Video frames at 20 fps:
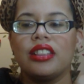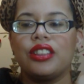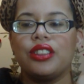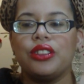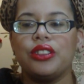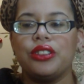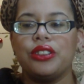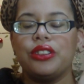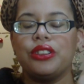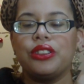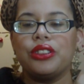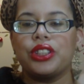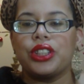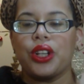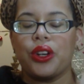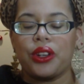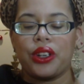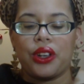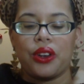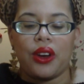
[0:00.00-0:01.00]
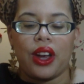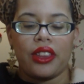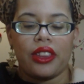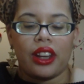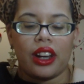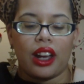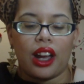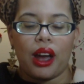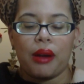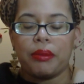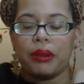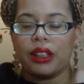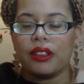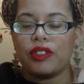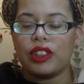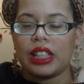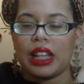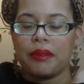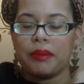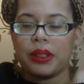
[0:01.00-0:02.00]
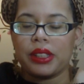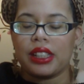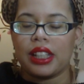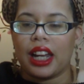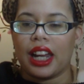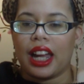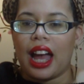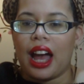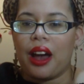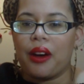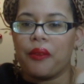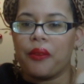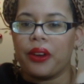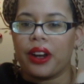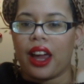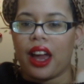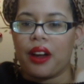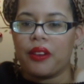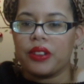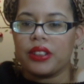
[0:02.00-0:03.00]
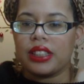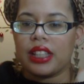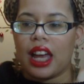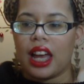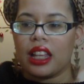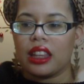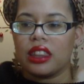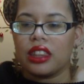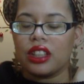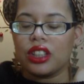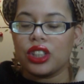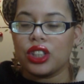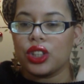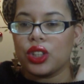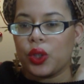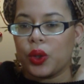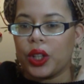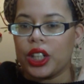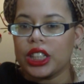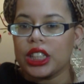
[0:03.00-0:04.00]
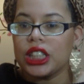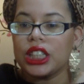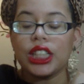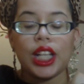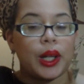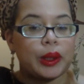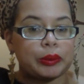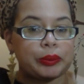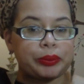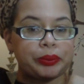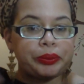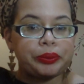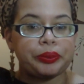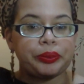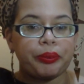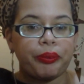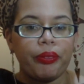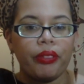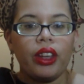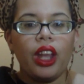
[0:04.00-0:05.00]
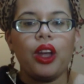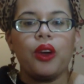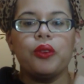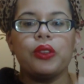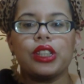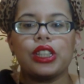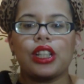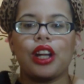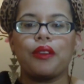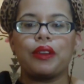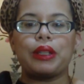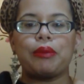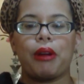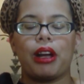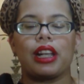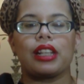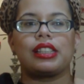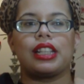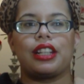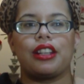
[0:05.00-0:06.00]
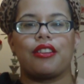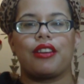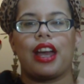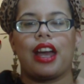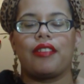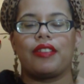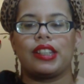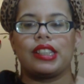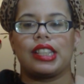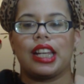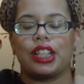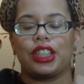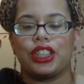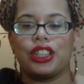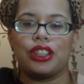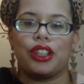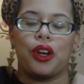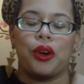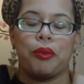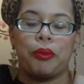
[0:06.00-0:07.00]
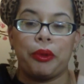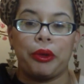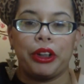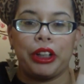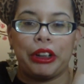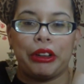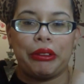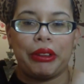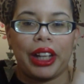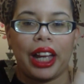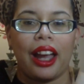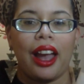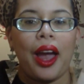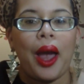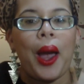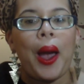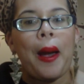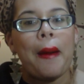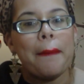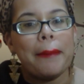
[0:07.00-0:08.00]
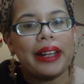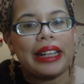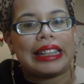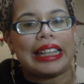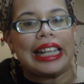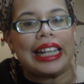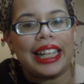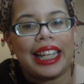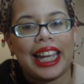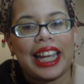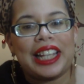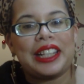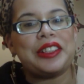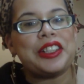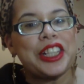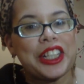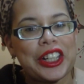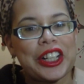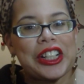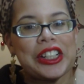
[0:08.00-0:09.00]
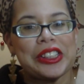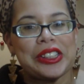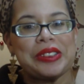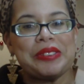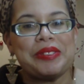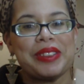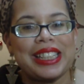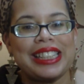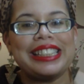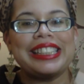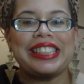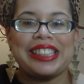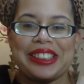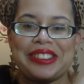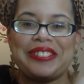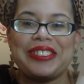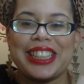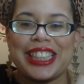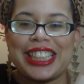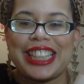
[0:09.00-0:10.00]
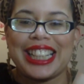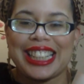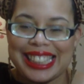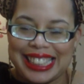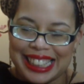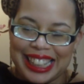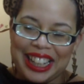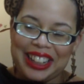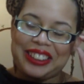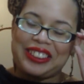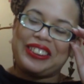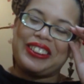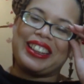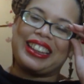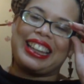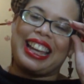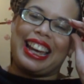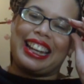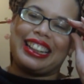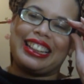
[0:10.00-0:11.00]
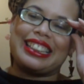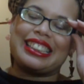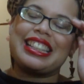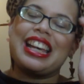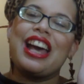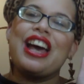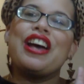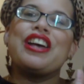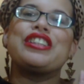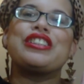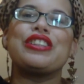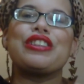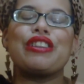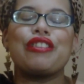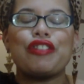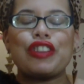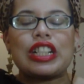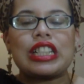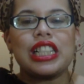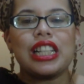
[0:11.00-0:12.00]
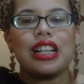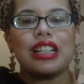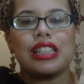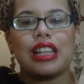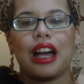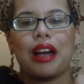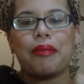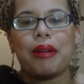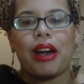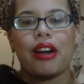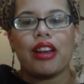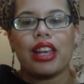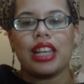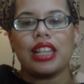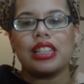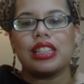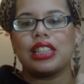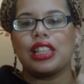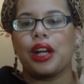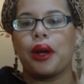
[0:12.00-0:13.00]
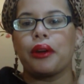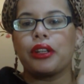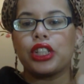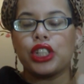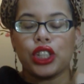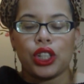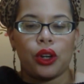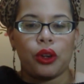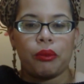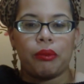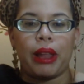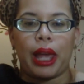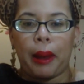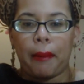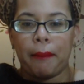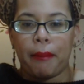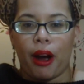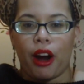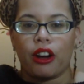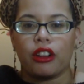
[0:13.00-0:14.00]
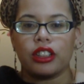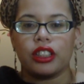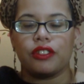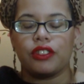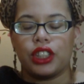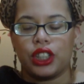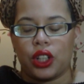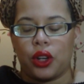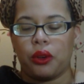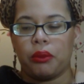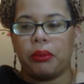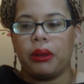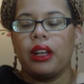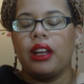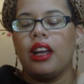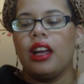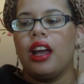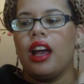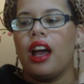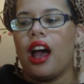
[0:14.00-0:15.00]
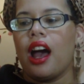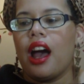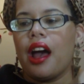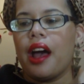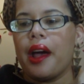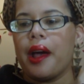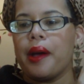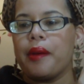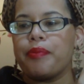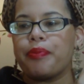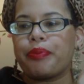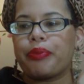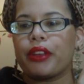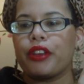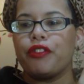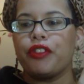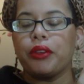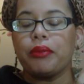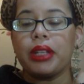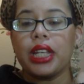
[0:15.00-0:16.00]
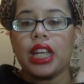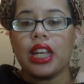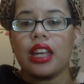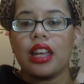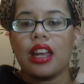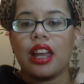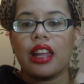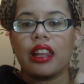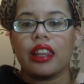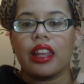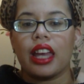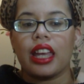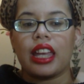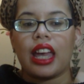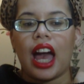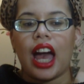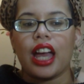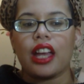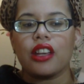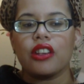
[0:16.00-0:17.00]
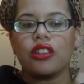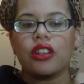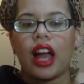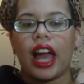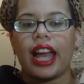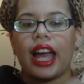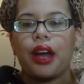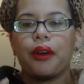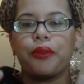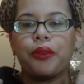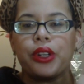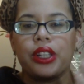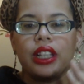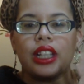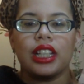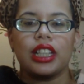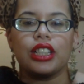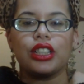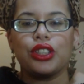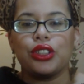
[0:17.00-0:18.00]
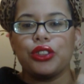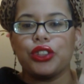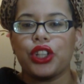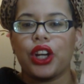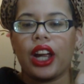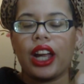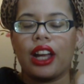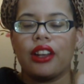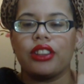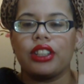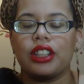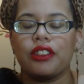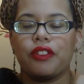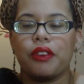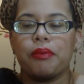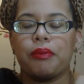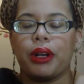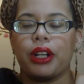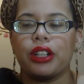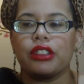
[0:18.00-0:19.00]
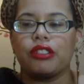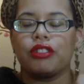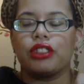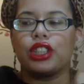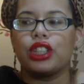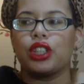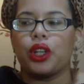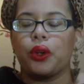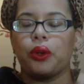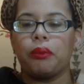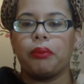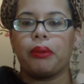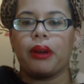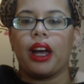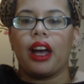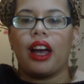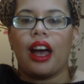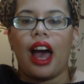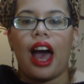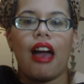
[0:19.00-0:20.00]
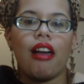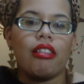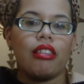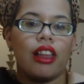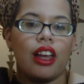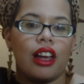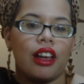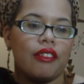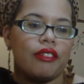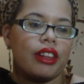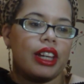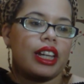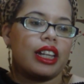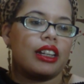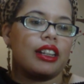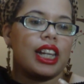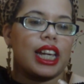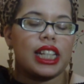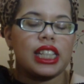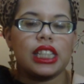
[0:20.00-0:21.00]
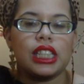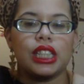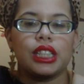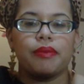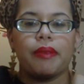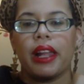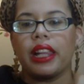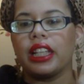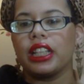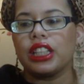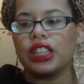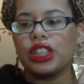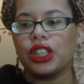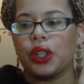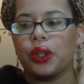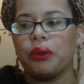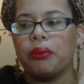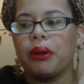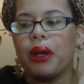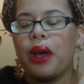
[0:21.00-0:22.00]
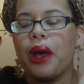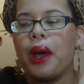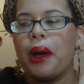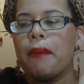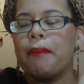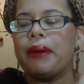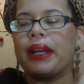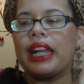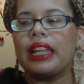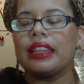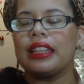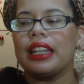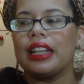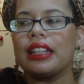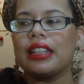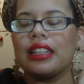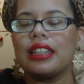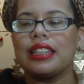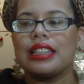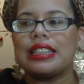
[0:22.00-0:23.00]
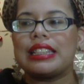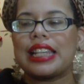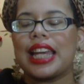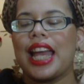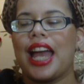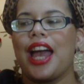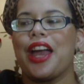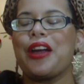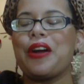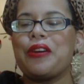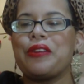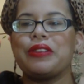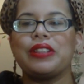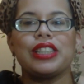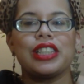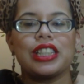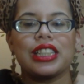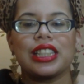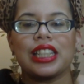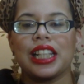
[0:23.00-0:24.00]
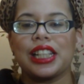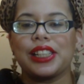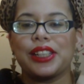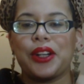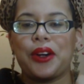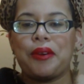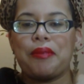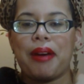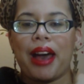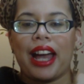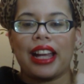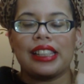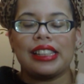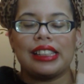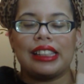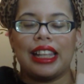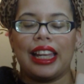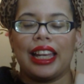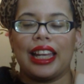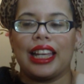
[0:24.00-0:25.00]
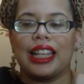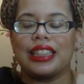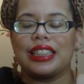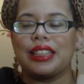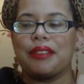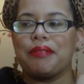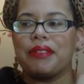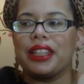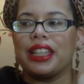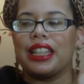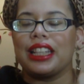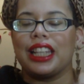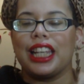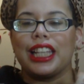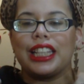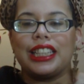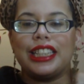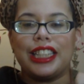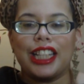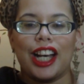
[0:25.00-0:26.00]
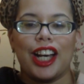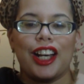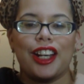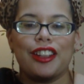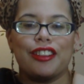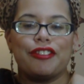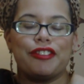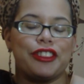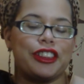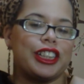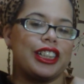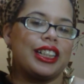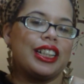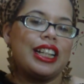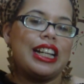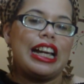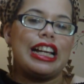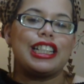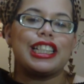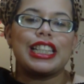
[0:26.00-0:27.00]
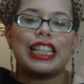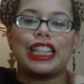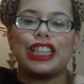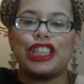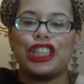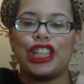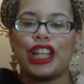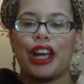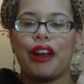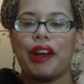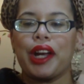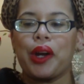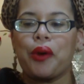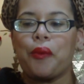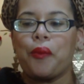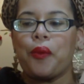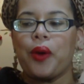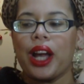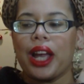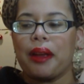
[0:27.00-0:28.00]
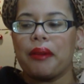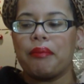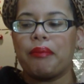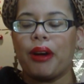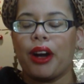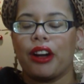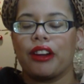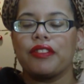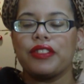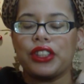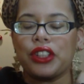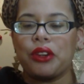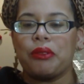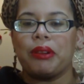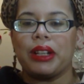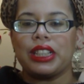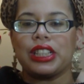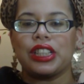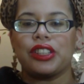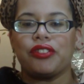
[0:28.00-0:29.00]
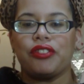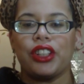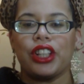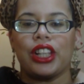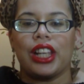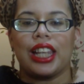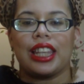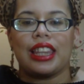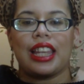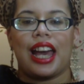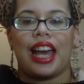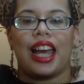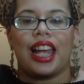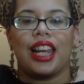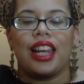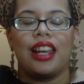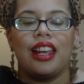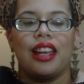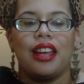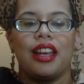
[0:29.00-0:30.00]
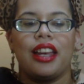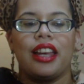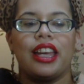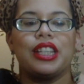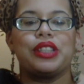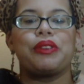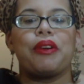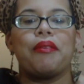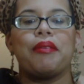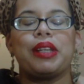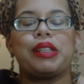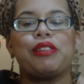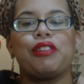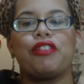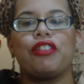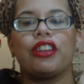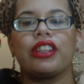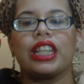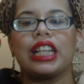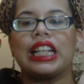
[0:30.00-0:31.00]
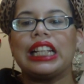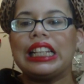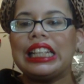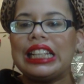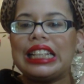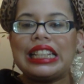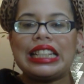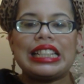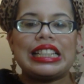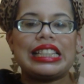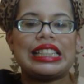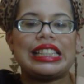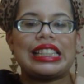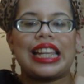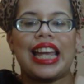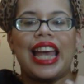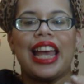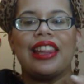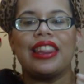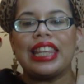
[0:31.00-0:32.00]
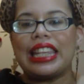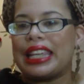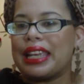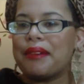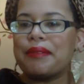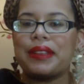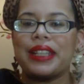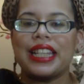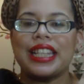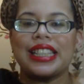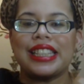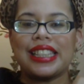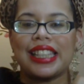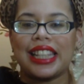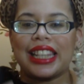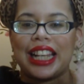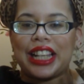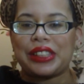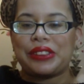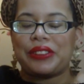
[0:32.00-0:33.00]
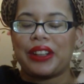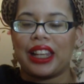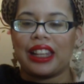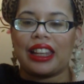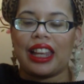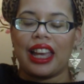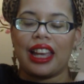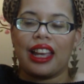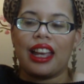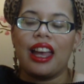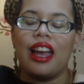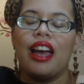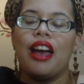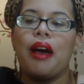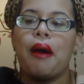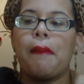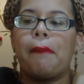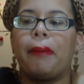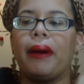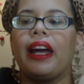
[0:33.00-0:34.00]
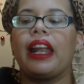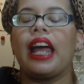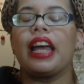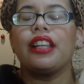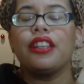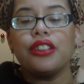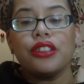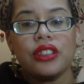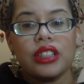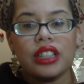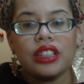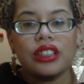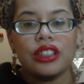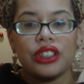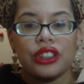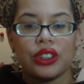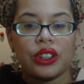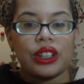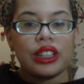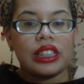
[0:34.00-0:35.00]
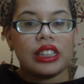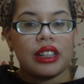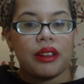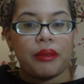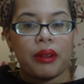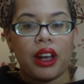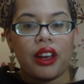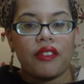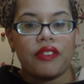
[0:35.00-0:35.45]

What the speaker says: to show you, and then a couple of samples that I got when I was at the store. So we'll start with the products I don't have because that should go pretty quick, but then again, y'all know me, so we shall see how quick that is. So the first thing I'll talk about is their soap, like bars of soap. For me, like I got really into trying out the different bars of soap. I love like nice smelling soap, but at the end of the day, I always just like to go back to like something like Dove or just like a generic white bar of soap. I just feel like that is what makes me feel the cleanest and the yummiest, and that's what I like. But I do still enjoy some